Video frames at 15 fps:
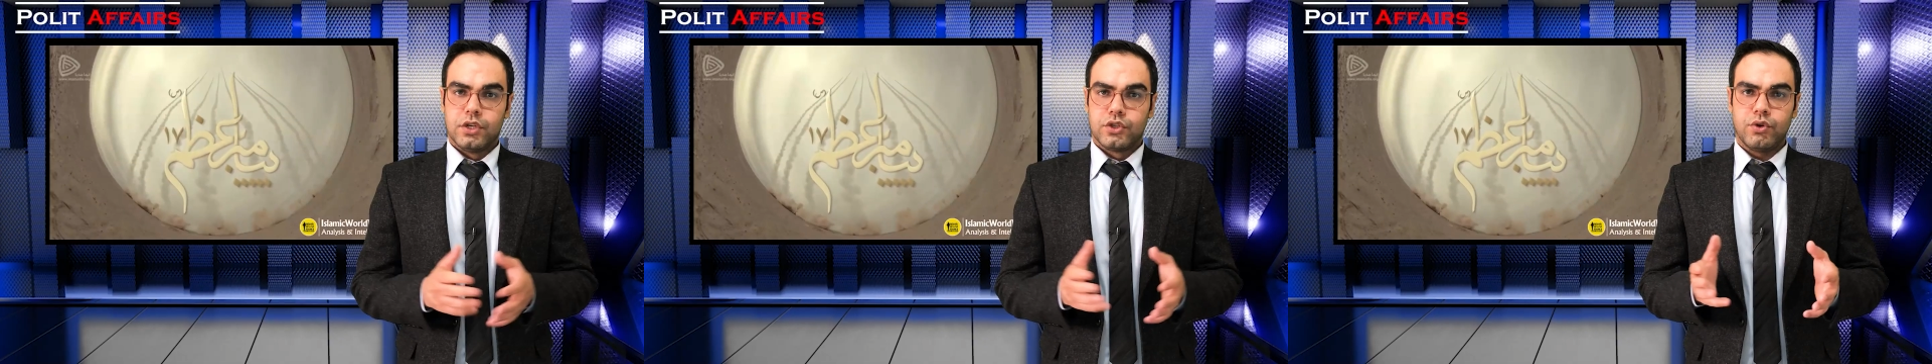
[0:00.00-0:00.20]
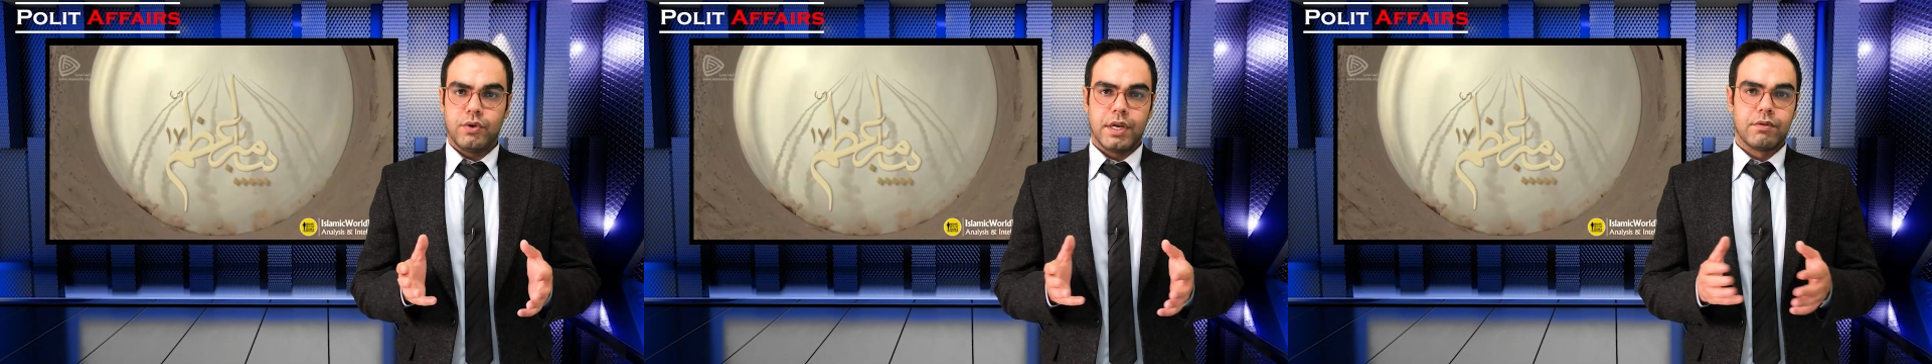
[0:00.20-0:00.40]

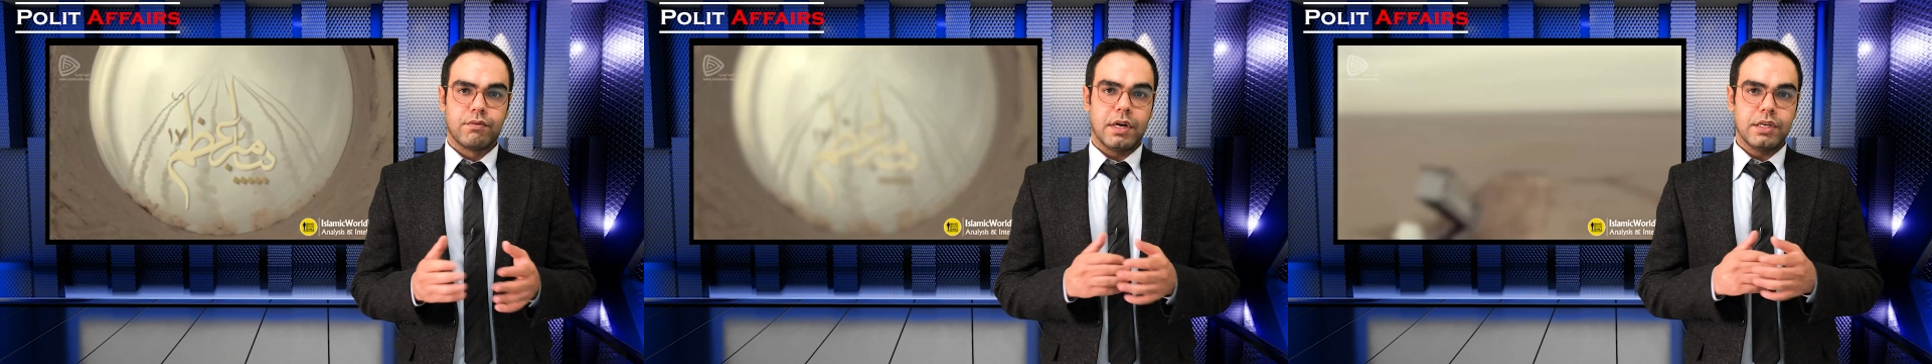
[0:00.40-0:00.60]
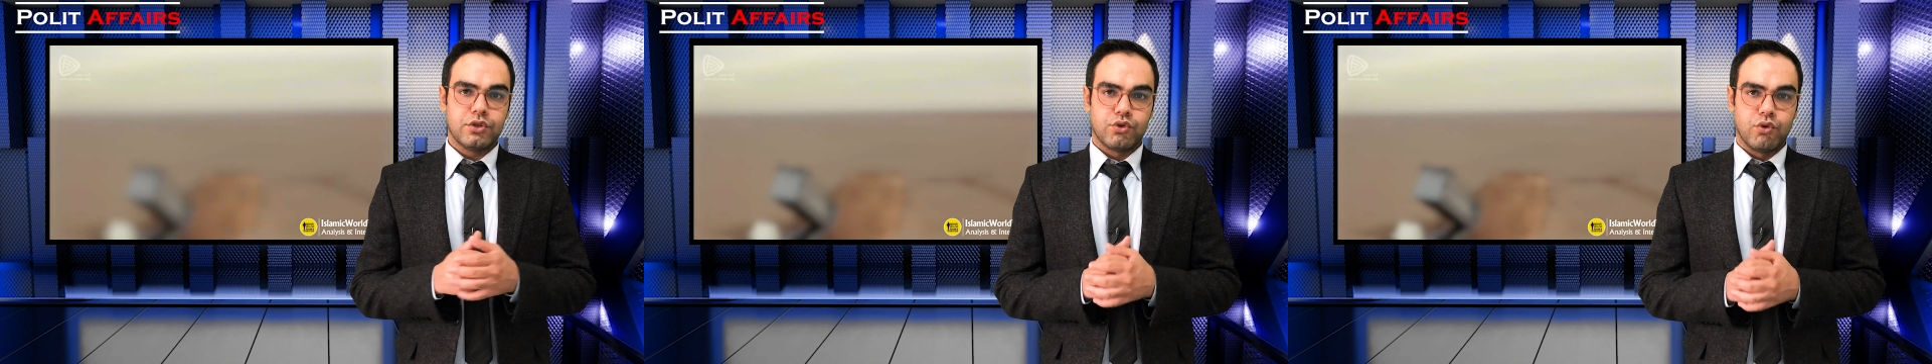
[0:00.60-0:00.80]
So
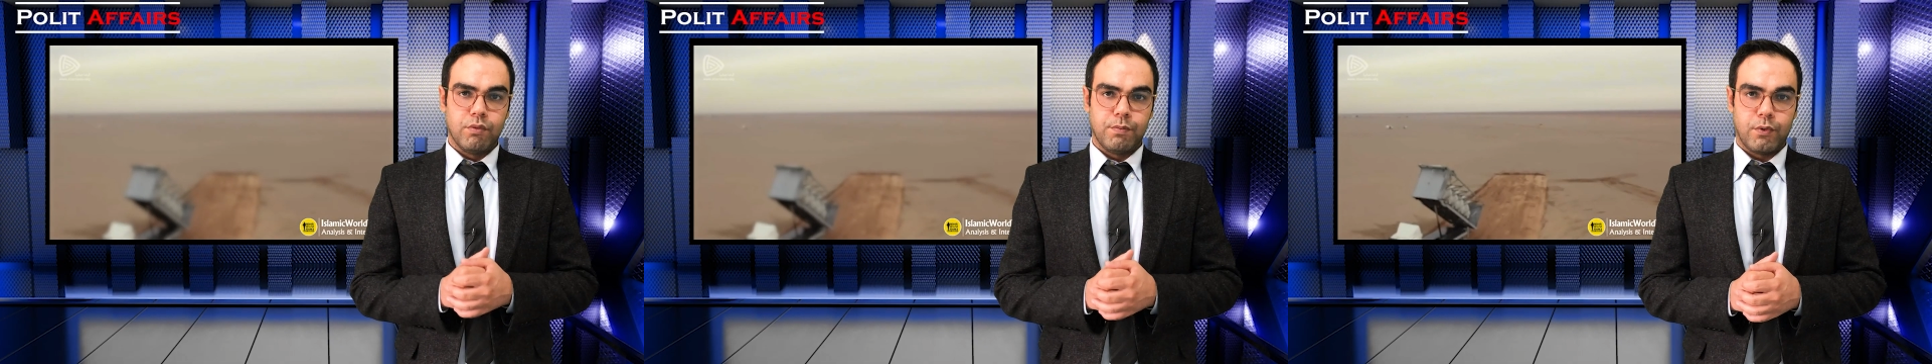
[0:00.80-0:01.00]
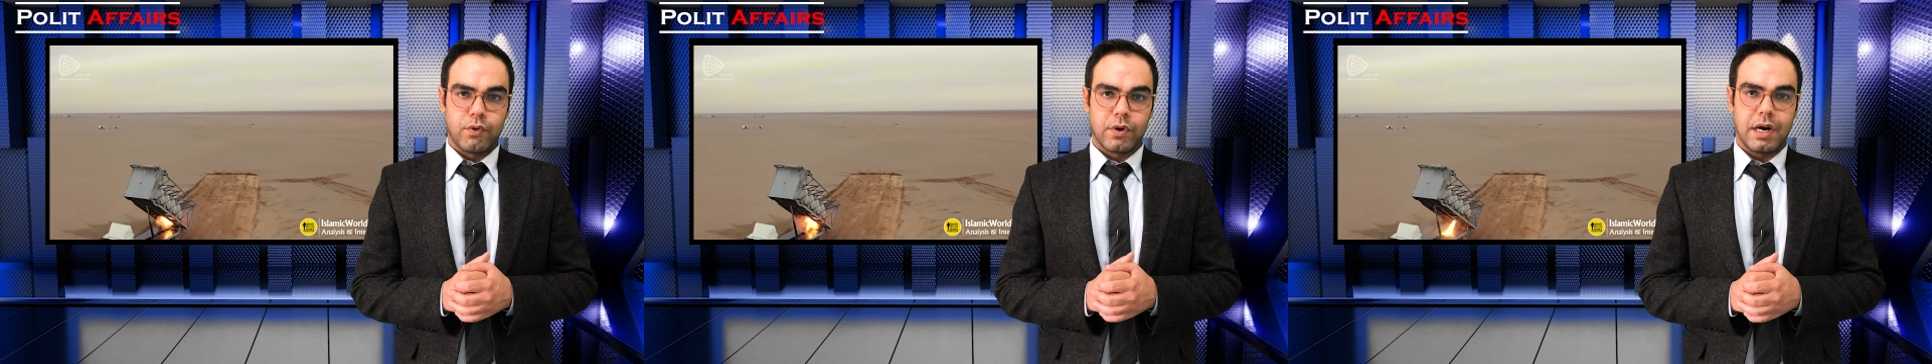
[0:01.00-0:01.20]
Iran's drone
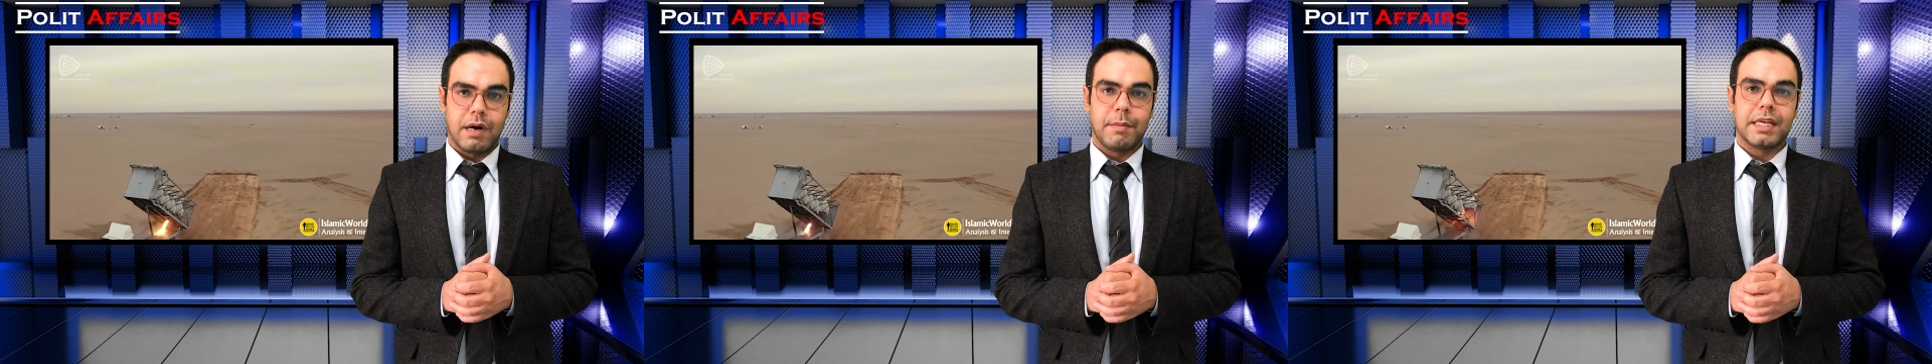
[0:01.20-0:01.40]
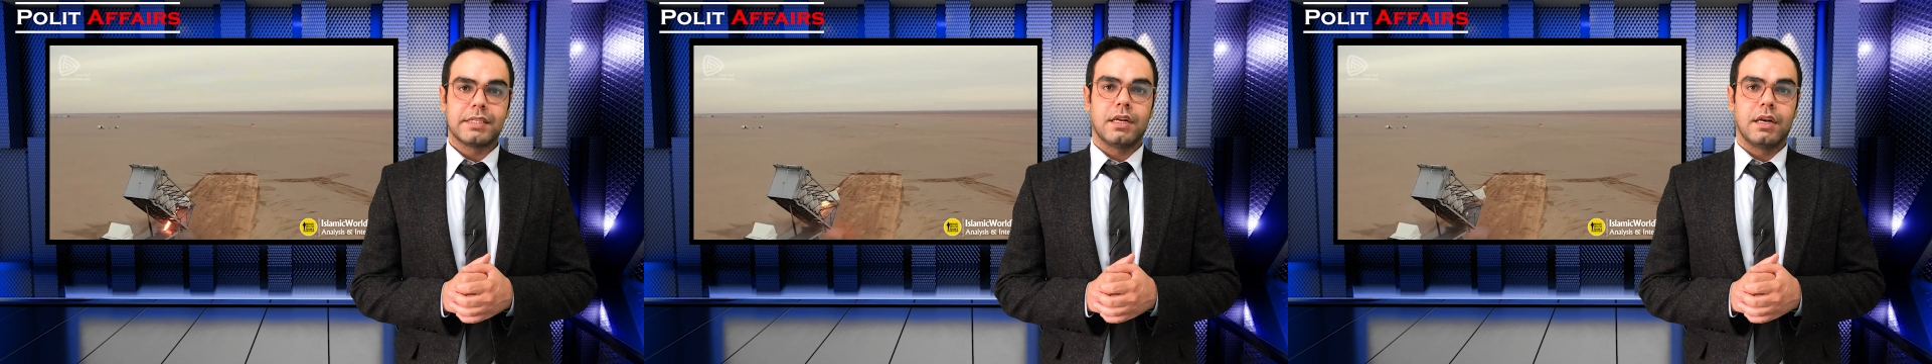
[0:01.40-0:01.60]
program has